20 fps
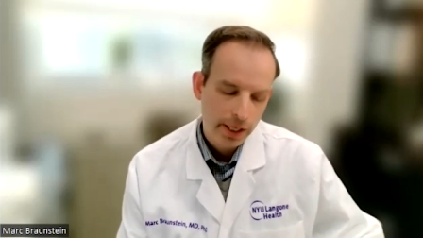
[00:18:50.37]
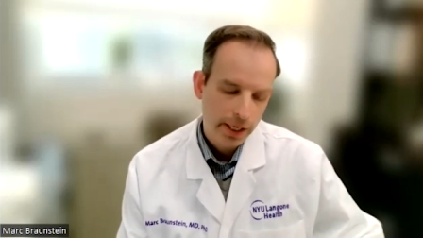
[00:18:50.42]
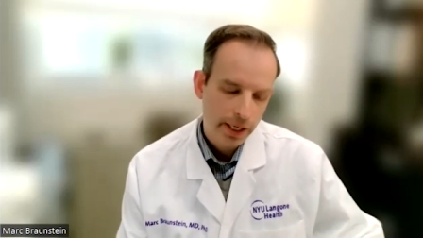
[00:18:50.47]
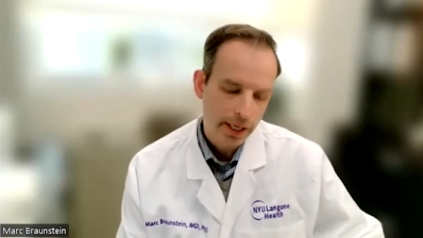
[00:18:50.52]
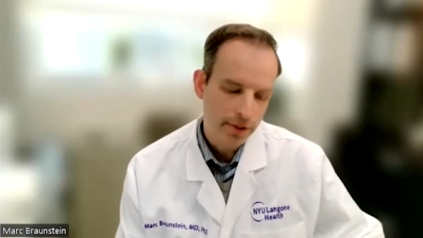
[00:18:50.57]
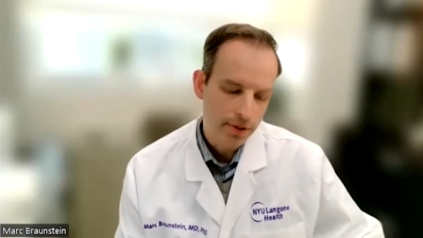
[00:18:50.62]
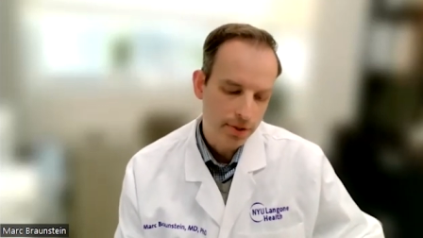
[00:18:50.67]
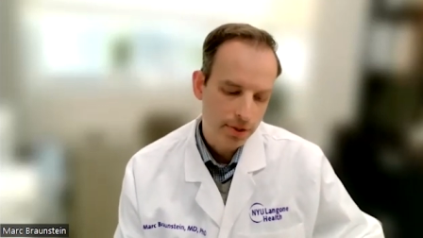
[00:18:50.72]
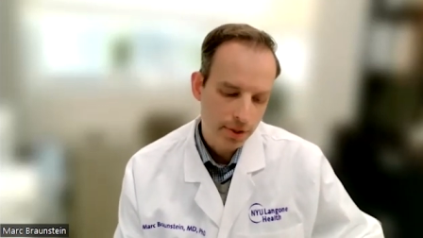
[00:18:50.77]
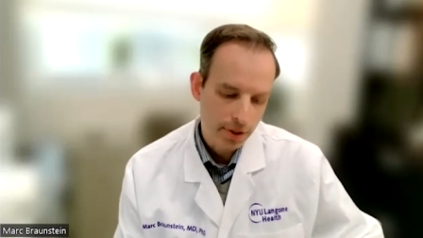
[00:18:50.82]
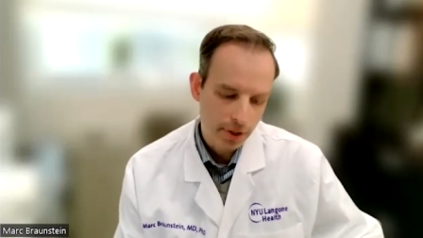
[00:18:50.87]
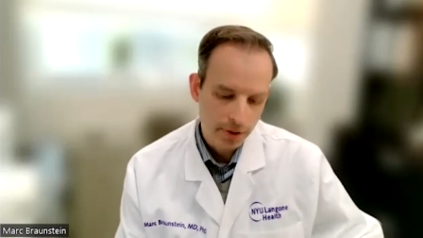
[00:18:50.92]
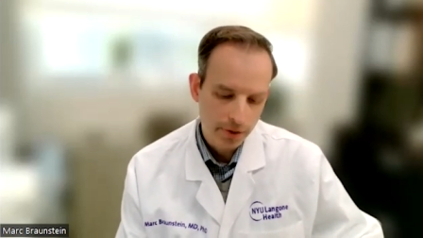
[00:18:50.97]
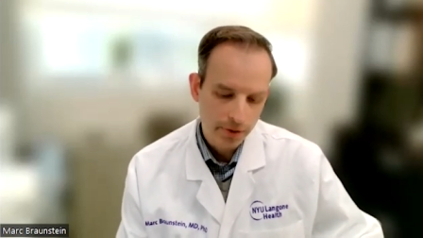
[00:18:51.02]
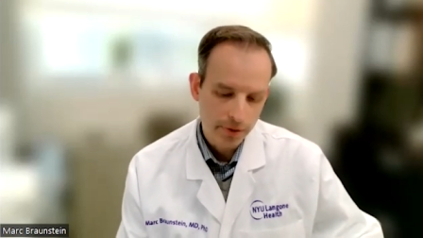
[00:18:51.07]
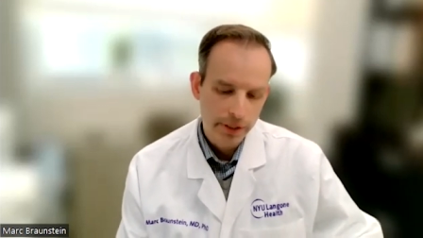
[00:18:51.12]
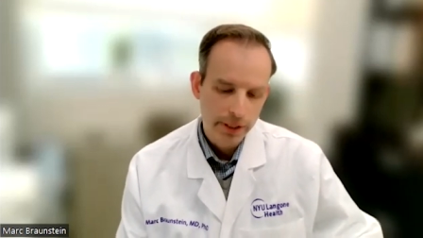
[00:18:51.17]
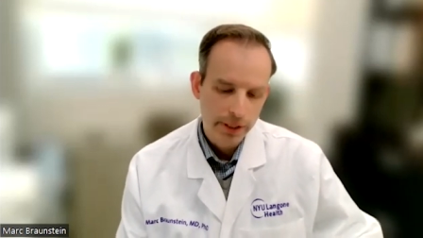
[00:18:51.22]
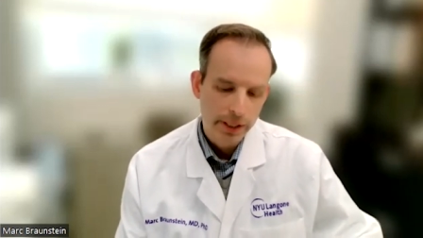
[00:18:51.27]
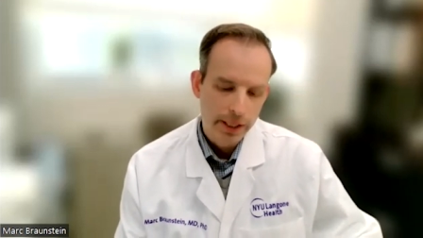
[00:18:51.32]
And
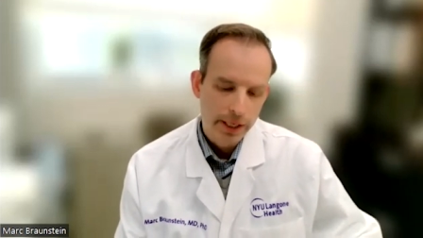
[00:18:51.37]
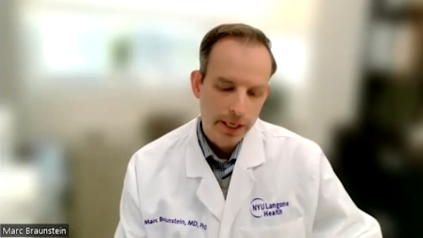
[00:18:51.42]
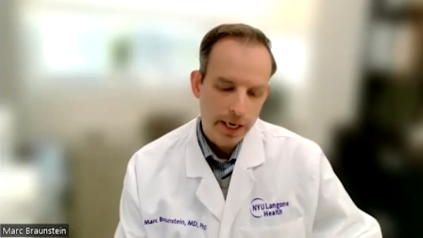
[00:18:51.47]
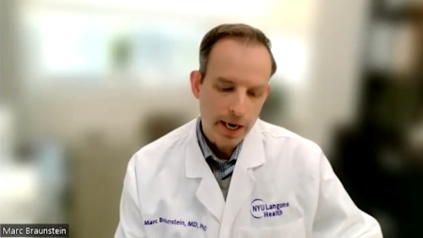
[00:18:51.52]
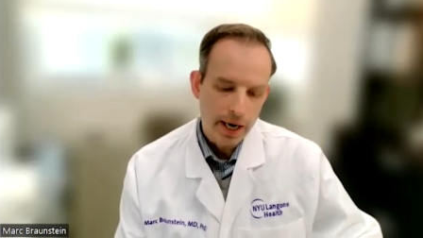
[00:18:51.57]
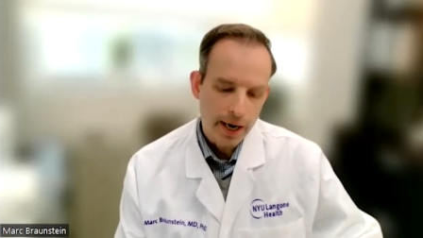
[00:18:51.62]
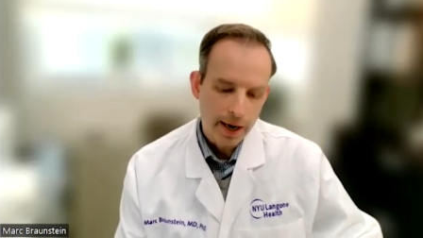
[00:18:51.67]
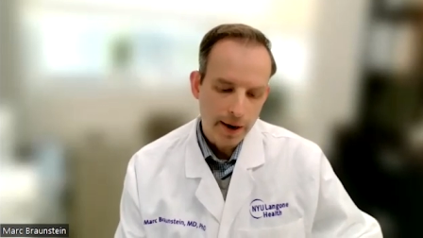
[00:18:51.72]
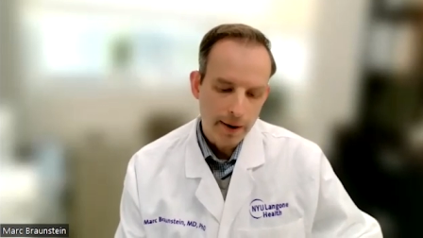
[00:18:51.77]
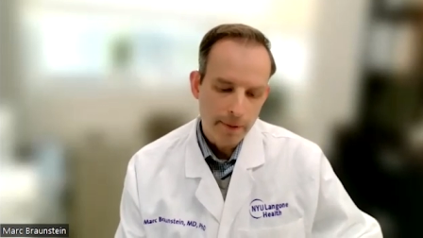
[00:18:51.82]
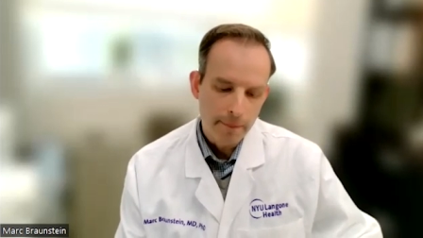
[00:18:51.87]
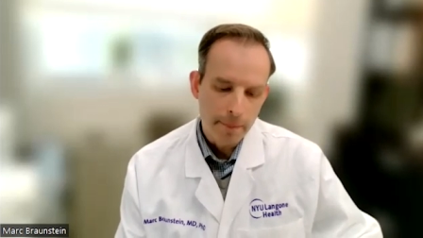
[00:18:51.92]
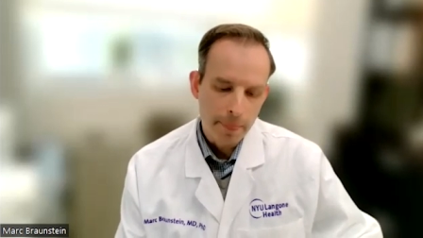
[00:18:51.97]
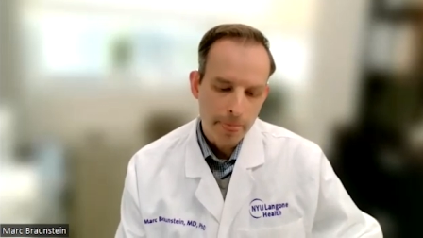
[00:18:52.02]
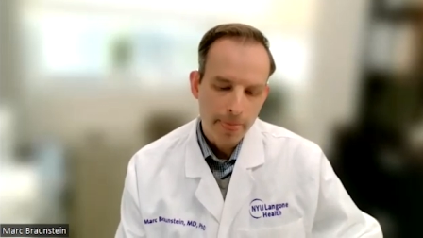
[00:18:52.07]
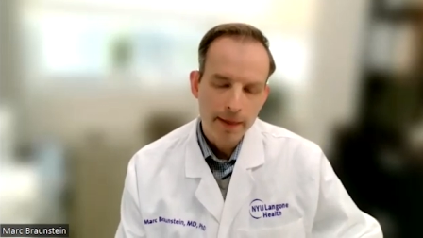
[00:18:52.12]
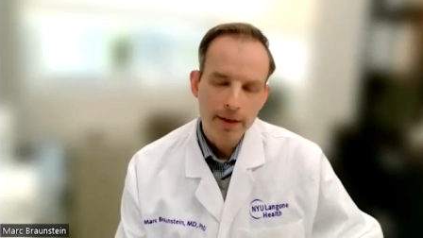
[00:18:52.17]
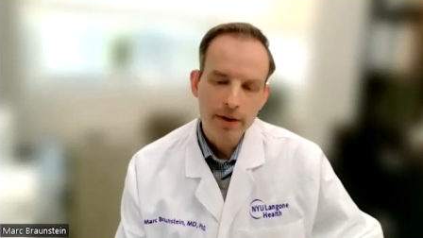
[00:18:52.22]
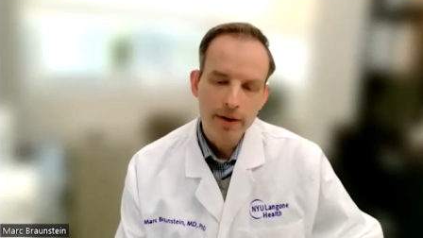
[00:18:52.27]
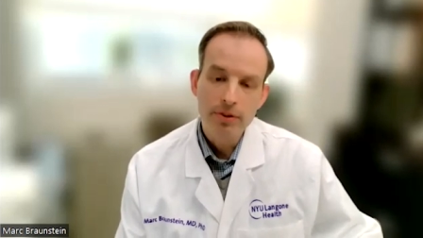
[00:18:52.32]
so,
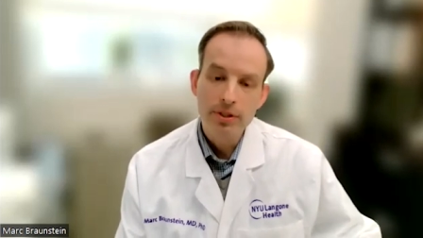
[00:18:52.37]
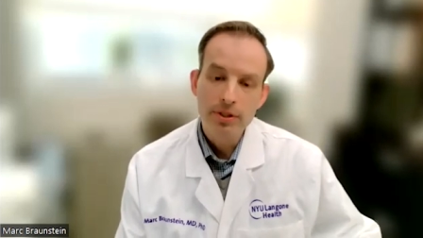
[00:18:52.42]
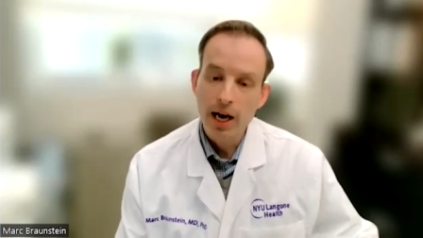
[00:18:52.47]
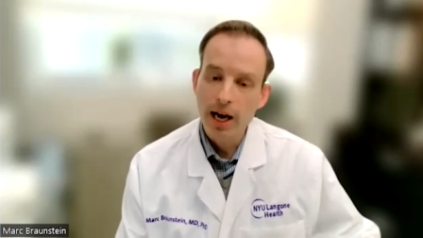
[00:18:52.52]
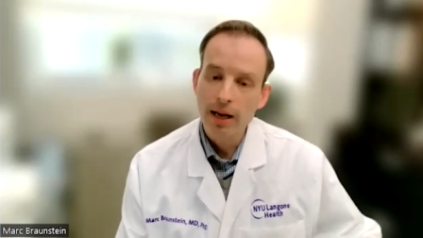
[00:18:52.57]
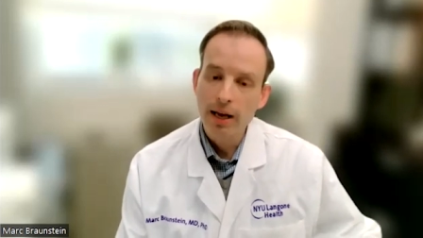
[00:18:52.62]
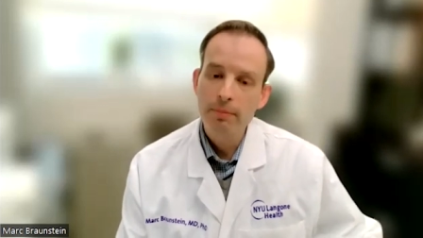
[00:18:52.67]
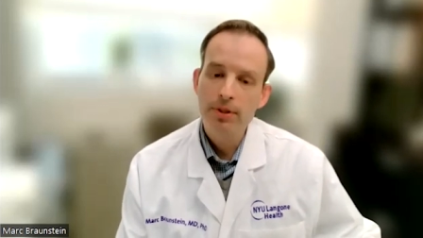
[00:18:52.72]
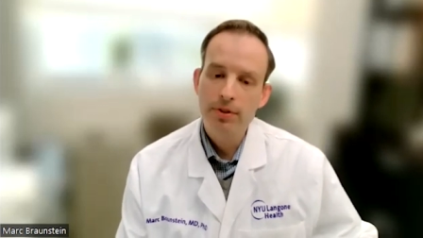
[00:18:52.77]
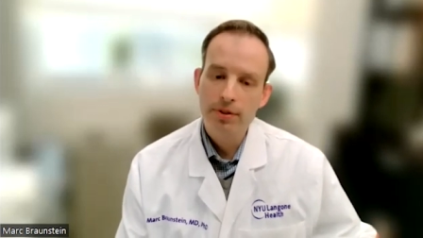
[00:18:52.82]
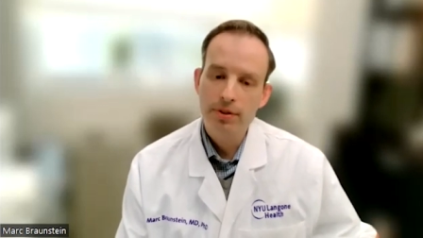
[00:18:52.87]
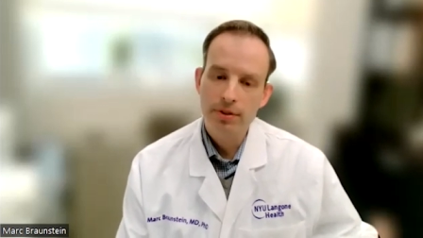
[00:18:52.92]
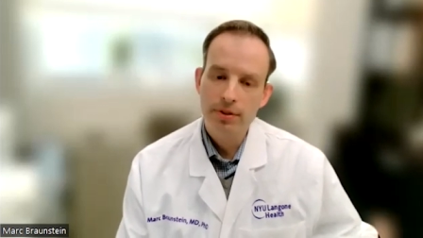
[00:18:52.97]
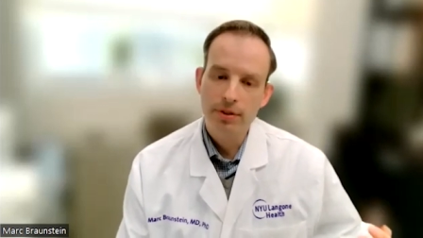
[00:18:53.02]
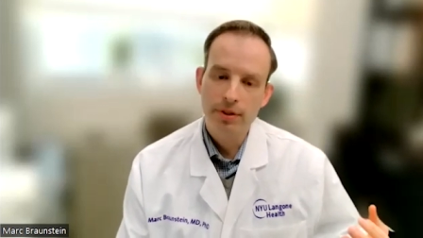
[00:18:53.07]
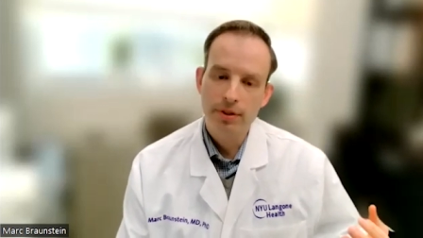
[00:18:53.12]
time is,